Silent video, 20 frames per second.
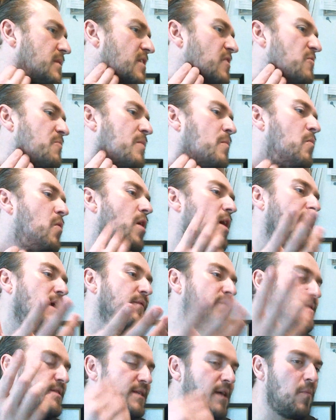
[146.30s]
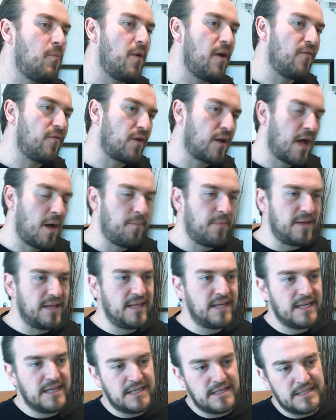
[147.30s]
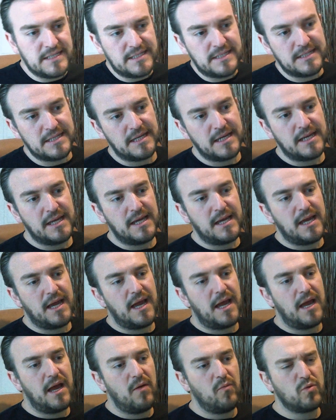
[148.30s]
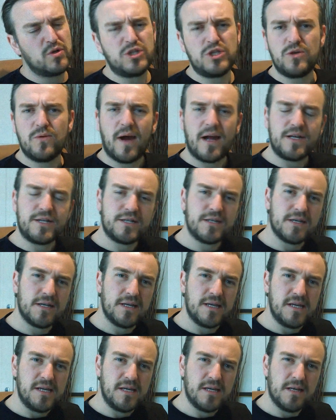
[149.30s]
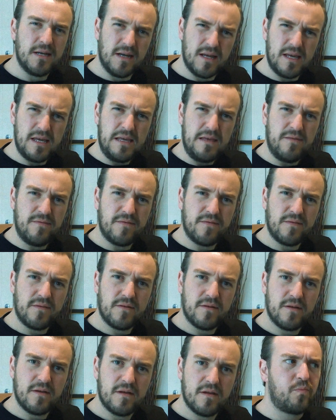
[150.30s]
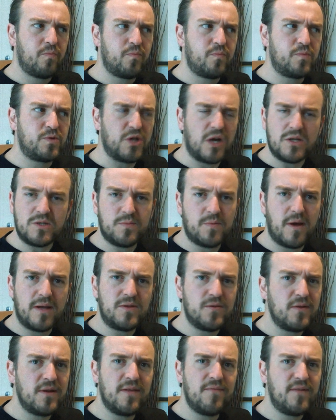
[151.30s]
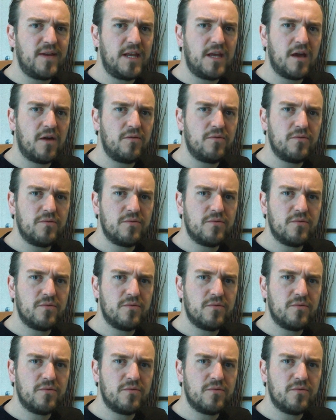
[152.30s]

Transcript: you've been working for somewhere for a couple of years, would you actually leave just by doing a video?